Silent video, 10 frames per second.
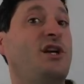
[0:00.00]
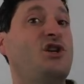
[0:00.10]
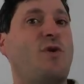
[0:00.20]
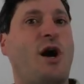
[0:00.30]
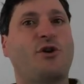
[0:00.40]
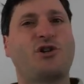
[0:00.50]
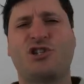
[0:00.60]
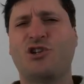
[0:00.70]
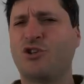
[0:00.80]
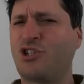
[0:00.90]
Each router
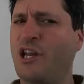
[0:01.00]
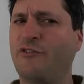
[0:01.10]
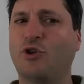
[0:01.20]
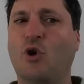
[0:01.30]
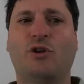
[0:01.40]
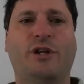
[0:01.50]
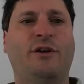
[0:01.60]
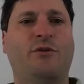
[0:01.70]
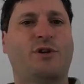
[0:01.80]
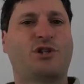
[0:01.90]
just knows kind of
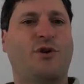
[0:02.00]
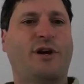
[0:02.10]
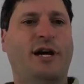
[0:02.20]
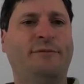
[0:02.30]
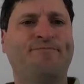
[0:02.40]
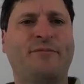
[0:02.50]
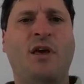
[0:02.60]
locally what's going on.